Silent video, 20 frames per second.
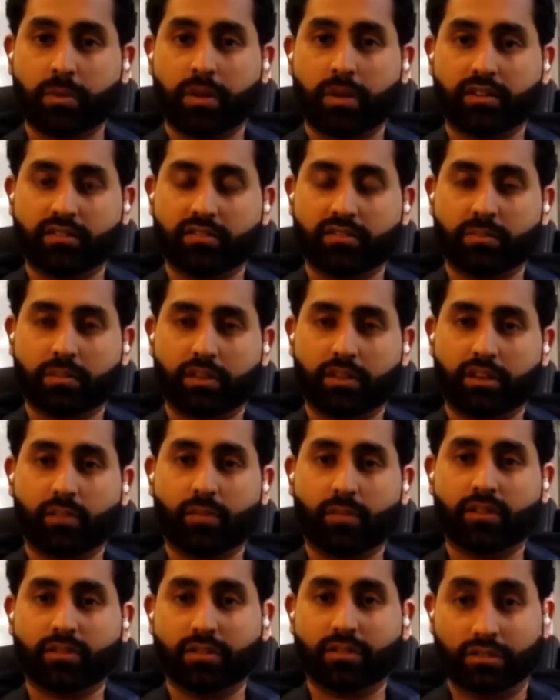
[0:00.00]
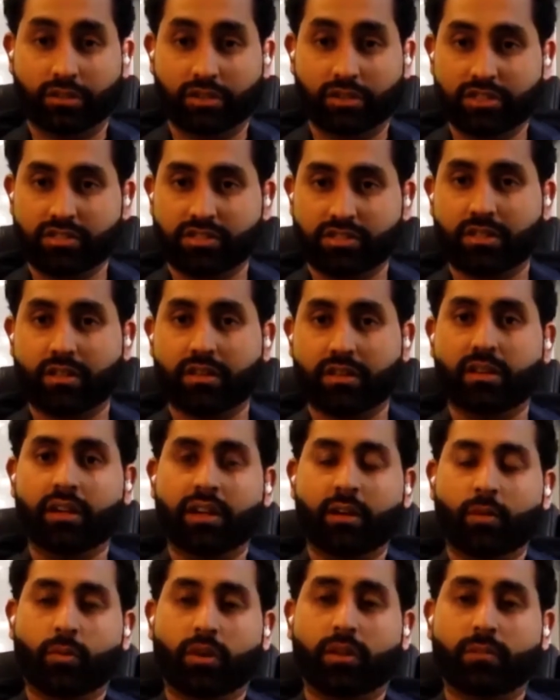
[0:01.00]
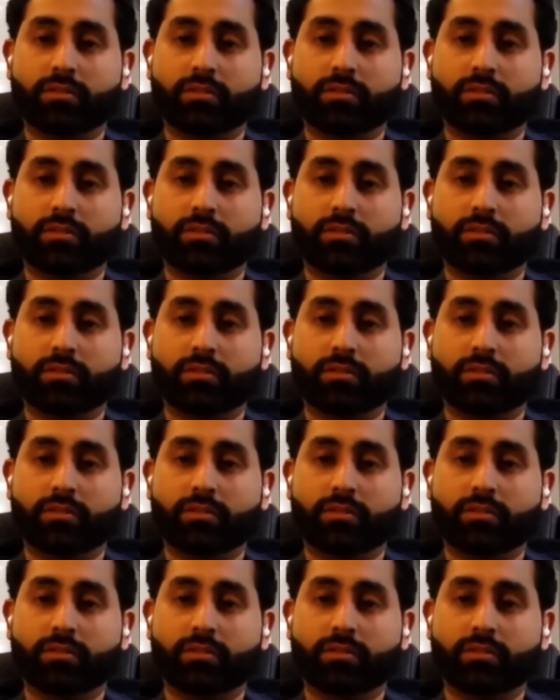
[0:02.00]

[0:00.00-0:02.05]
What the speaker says: participant, and I went to Indonesia when